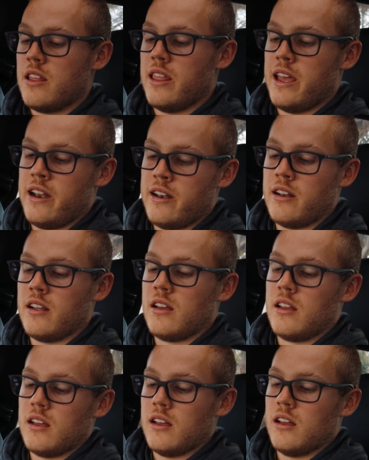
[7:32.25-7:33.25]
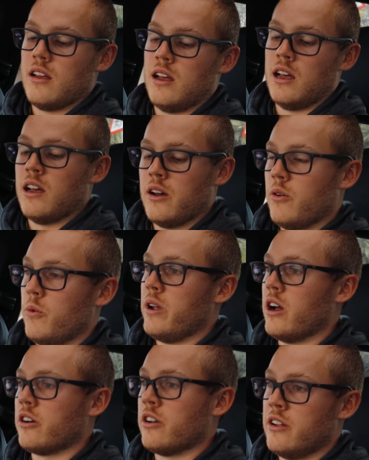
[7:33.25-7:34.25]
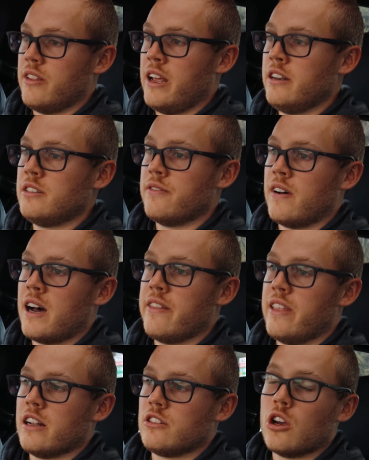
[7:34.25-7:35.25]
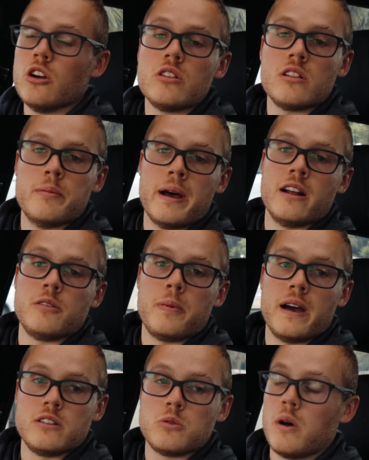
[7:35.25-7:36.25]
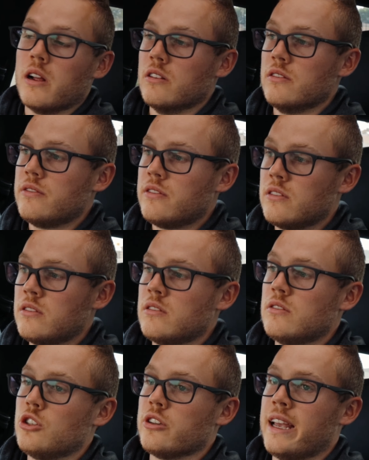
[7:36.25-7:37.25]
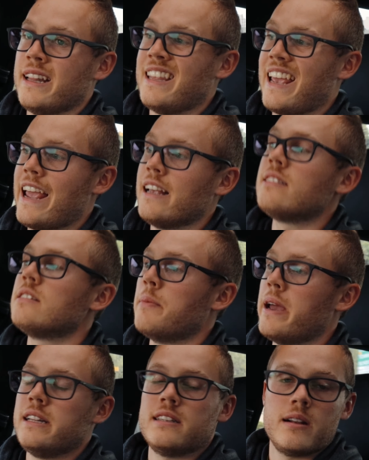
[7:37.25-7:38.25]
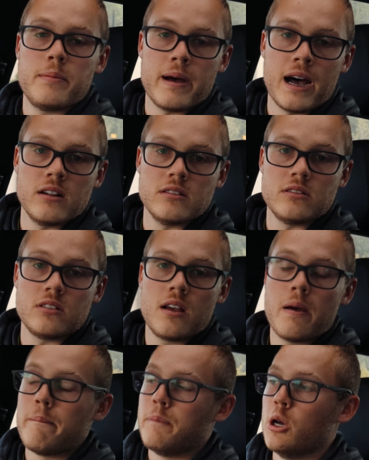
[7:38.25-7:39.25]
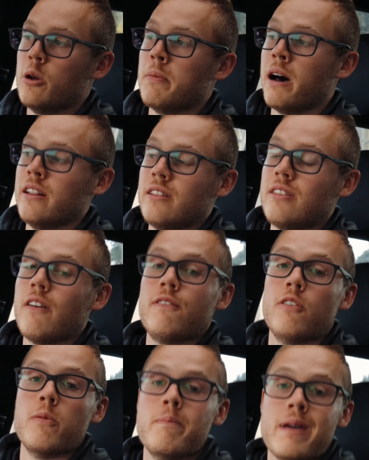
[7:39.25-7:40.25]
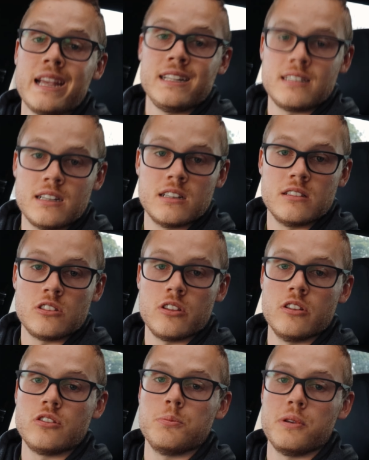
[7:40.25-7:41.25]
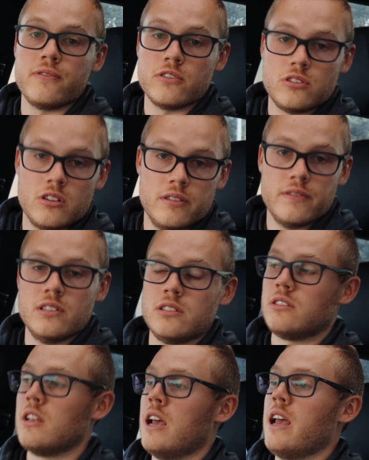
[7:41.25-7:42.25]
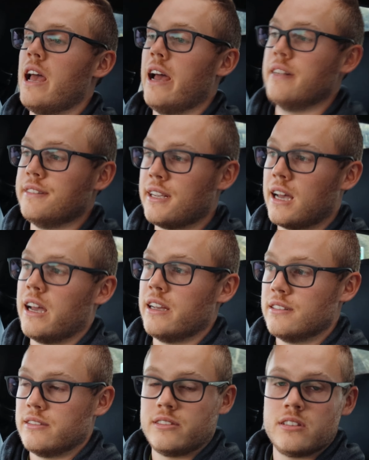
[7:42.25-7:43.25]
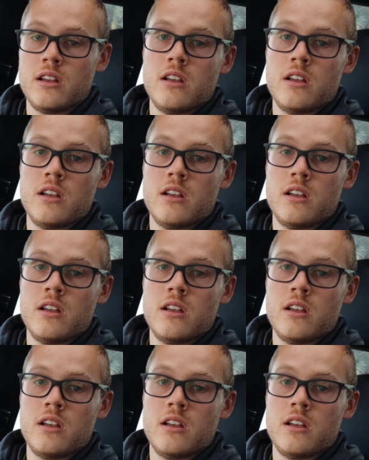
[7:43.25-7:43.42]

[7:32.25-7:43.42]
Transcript: Then we are going to then divide that total amount by 12 to get the estimated amount per month for maintenance. So this will be for service and tires.